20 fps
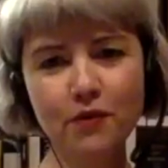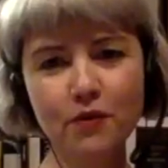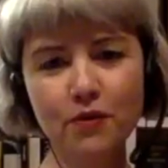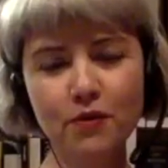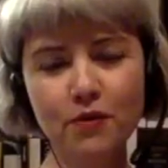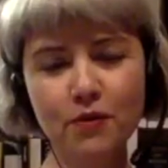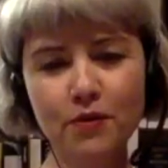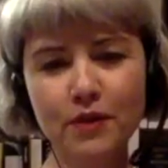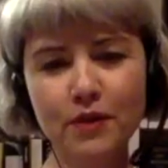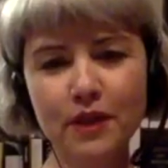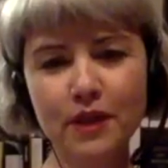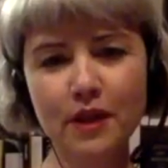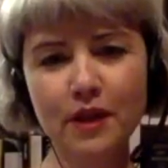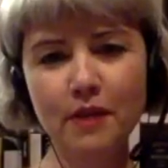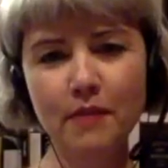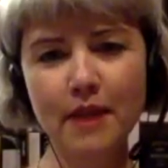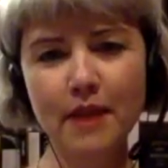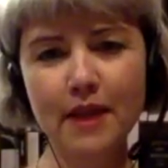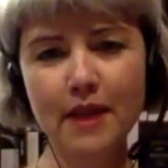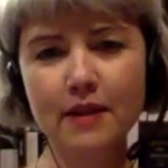for you
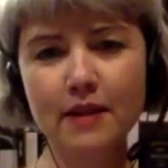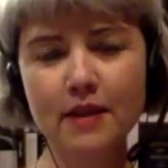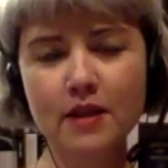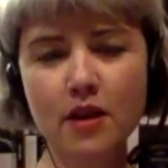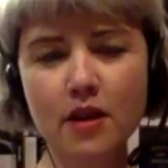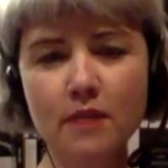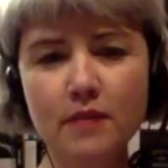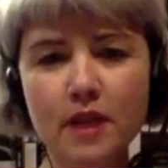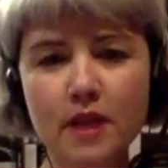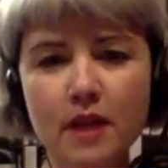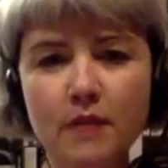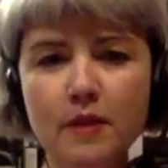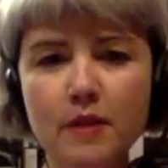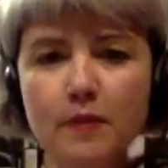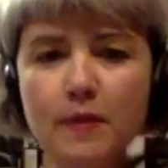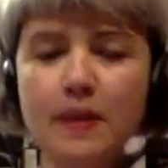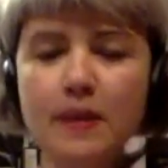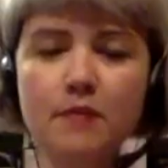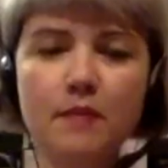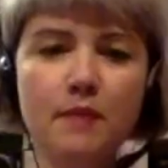know making the time to come and
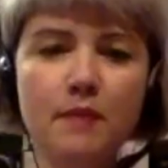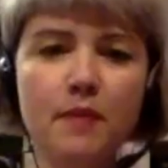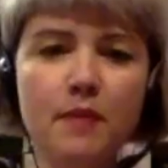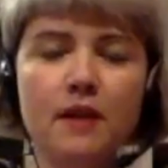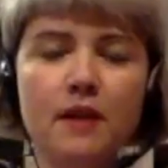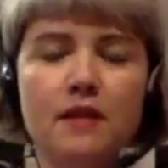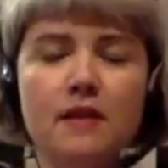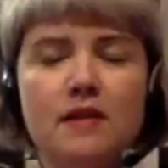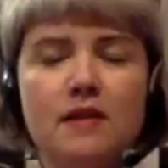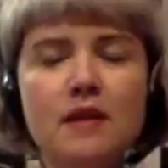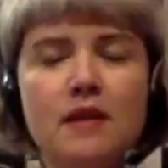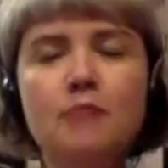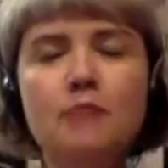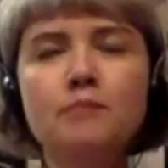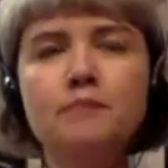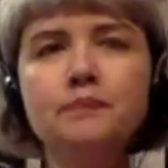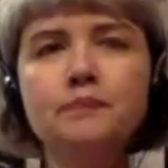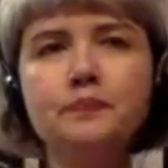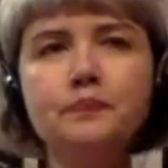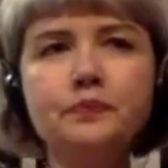speak to me because
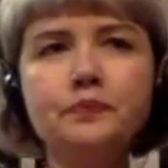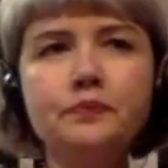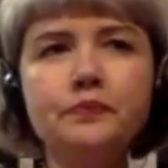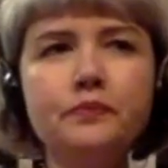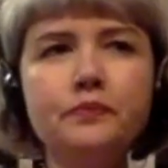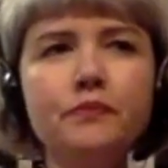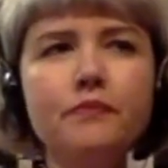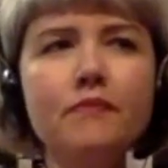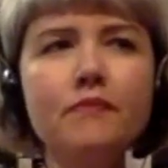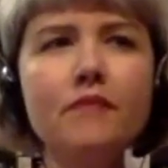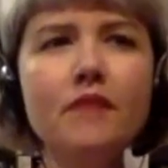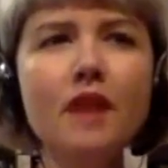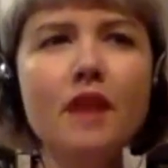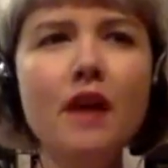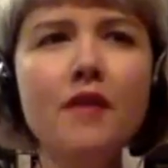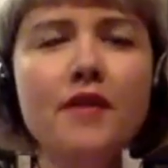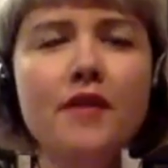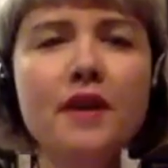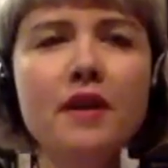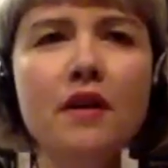um,
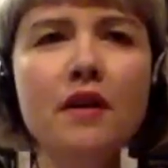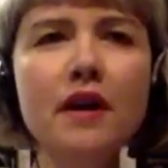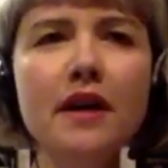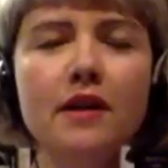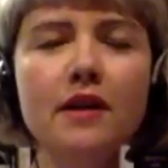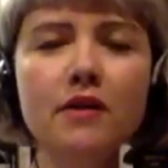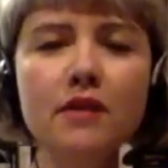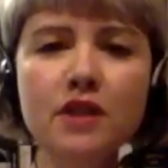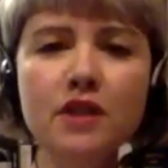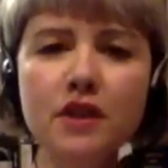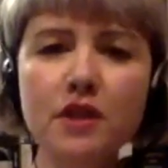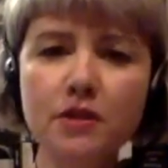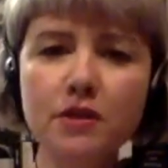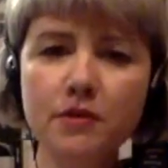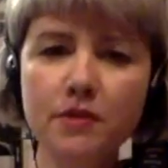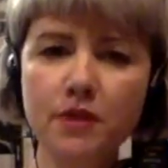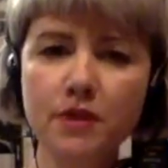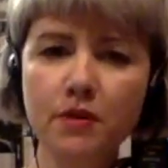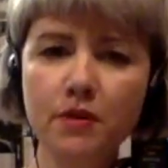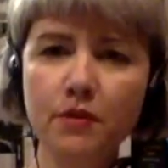I think I got in
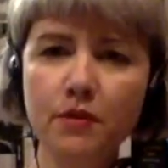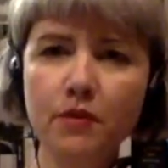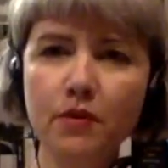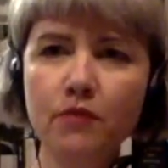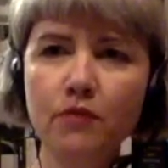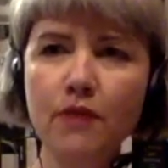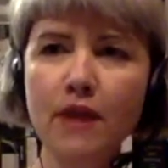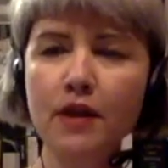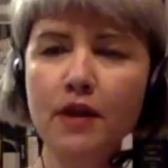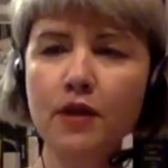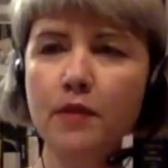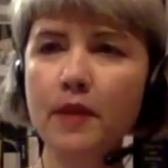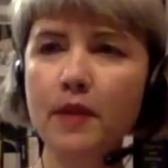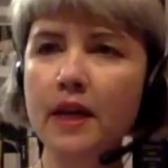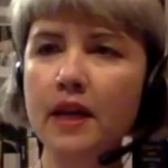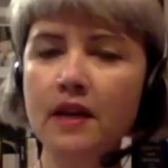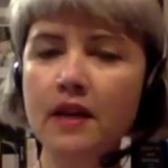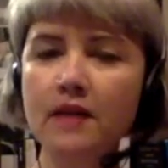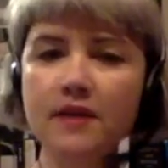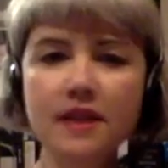touch with you around the
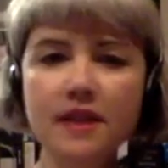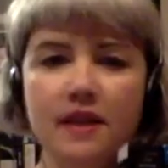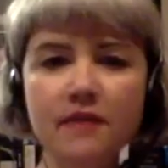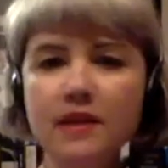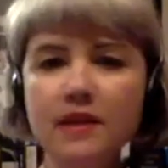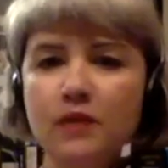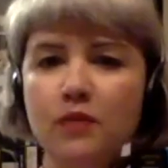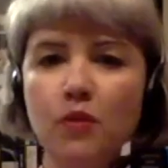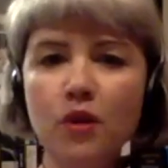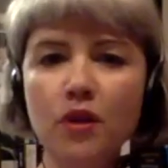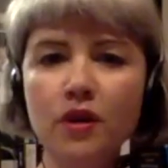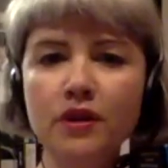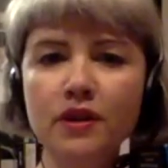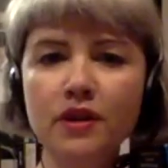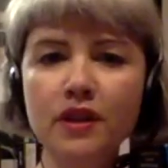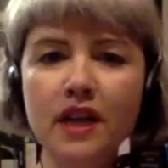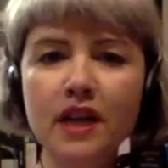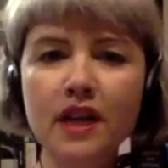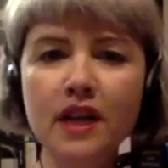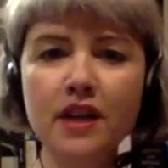beginning of series
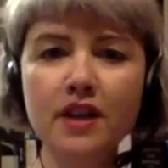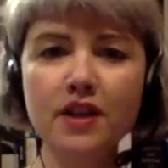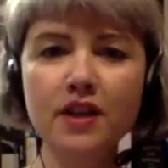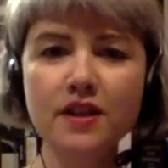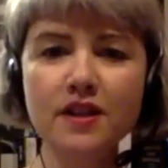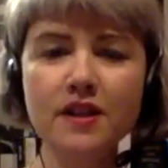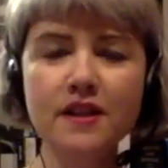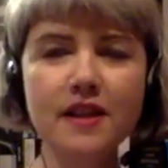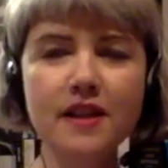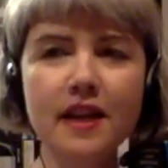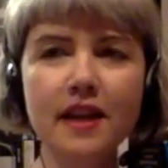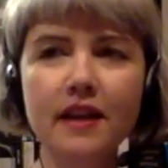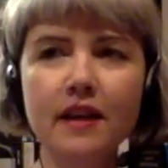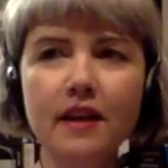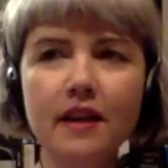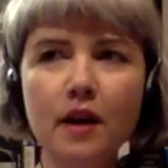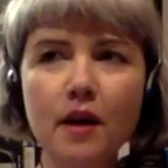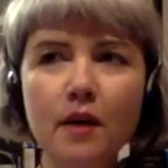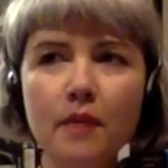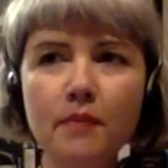one just to say
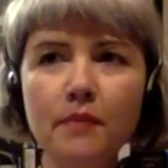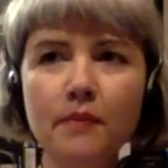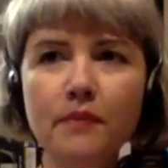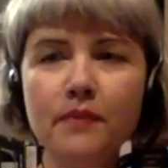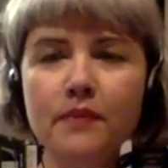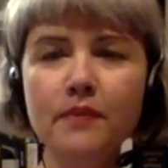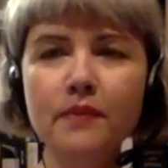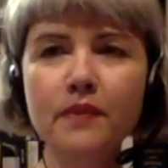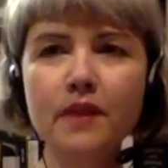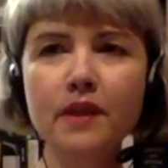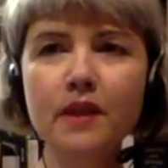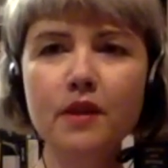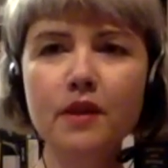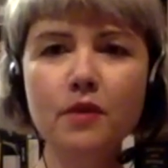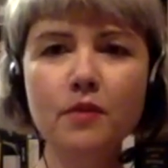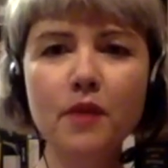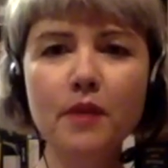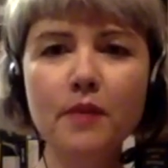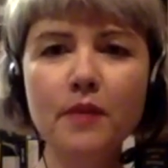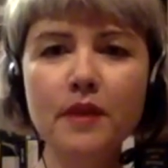
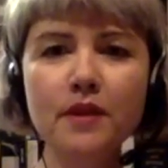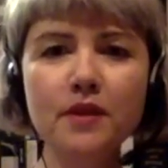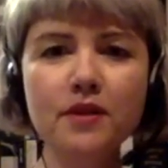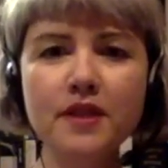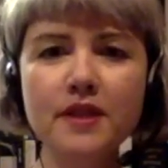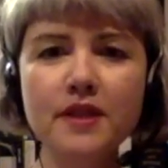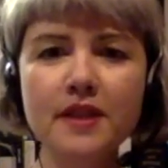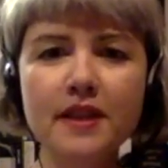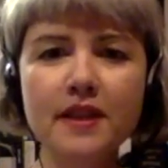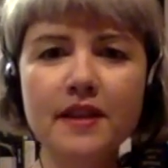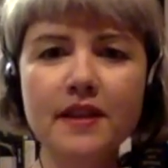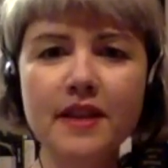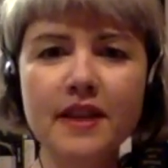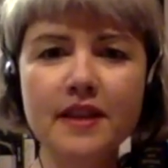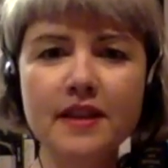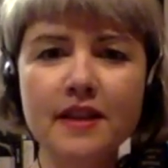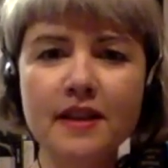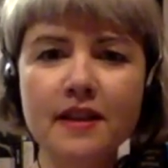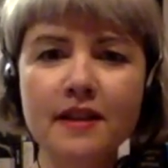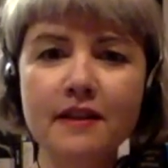you might be interested in
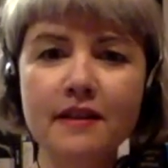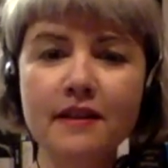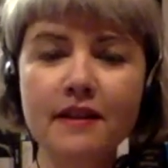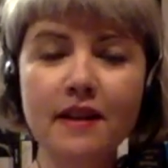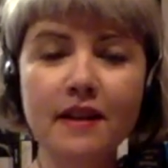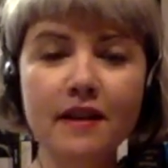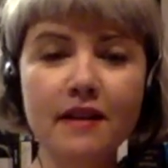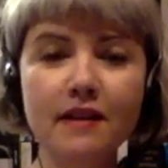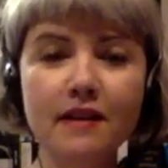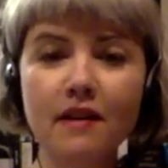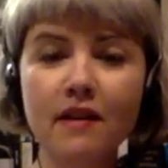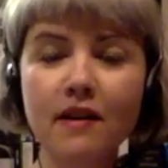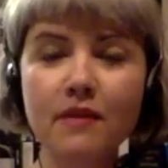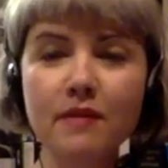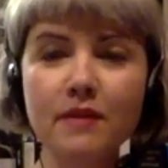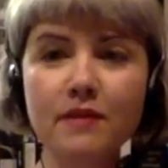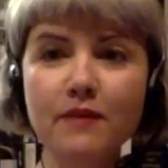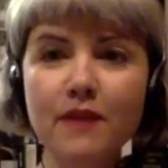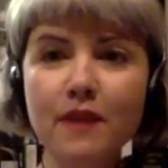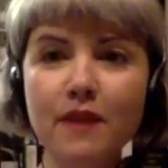this and and I was